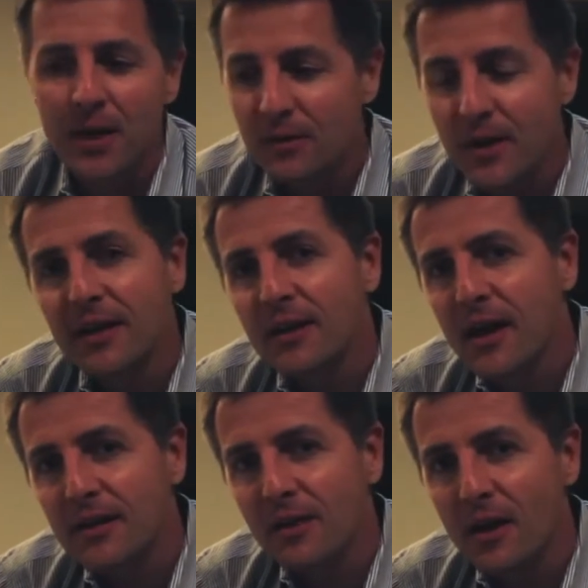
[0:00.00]
So
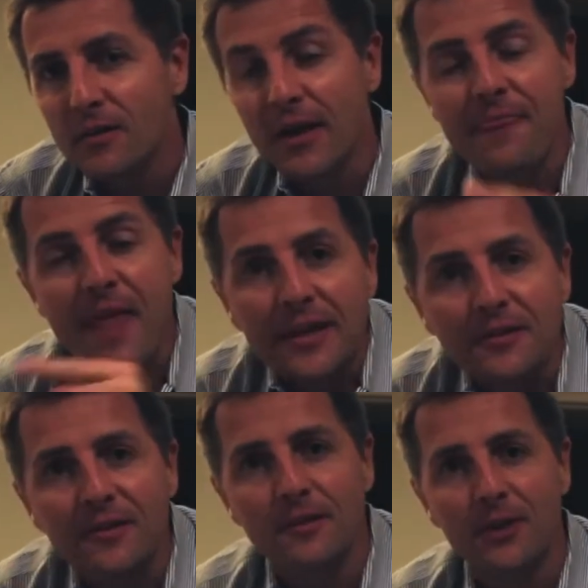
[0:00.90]
Ananias goes, and
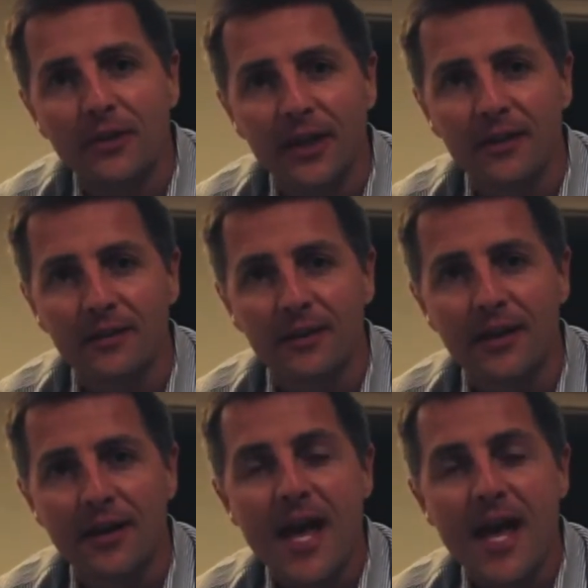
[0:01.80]
that's the miracle.